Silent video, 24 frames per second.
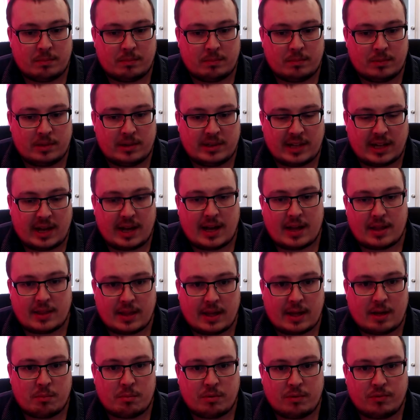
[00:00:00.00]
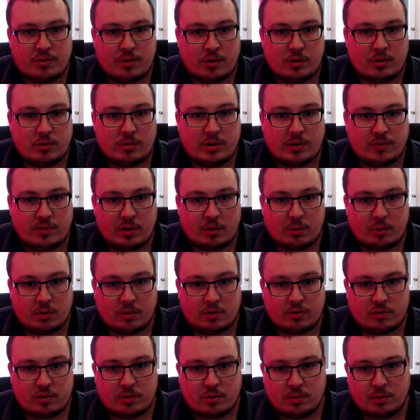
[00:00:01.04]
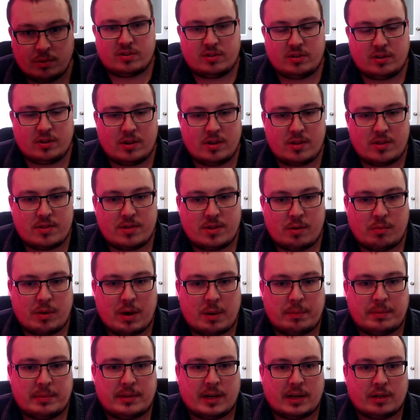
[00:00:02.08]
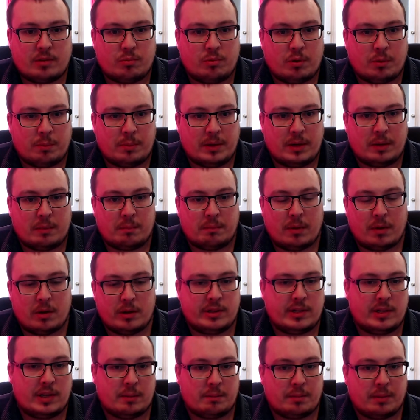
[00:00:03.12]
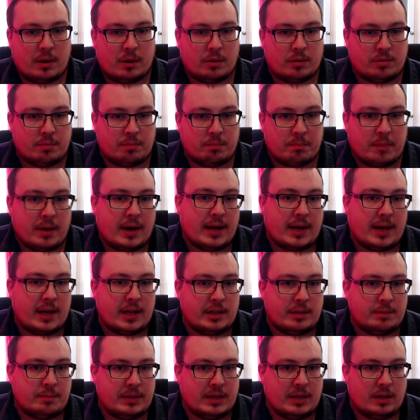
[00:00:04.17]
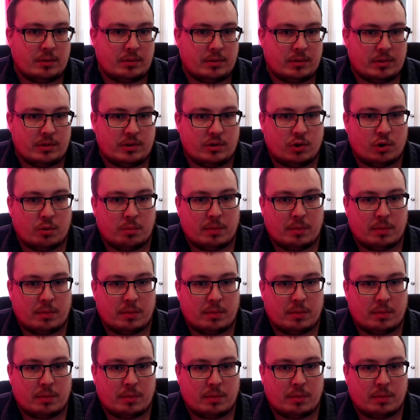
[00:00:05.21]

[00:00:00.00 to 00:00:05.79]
share their reviews if they want to. The website will be mostly about my experience or my